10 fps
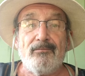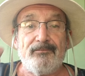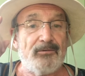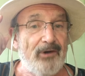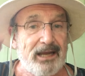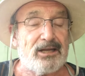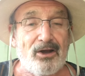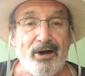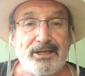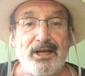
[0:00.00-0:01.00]
for
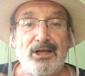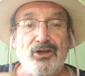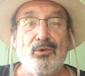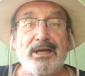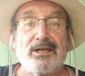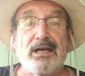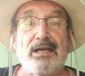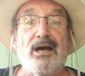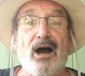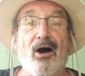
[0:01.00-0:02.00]
recognizing that you
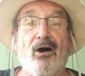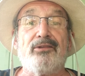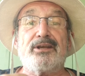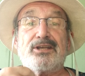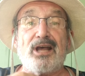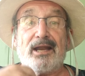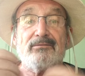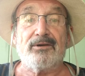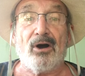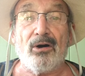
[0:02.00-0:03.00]
indeed are the Son
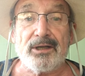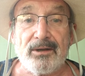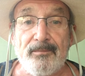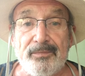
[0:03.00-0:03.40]
of God.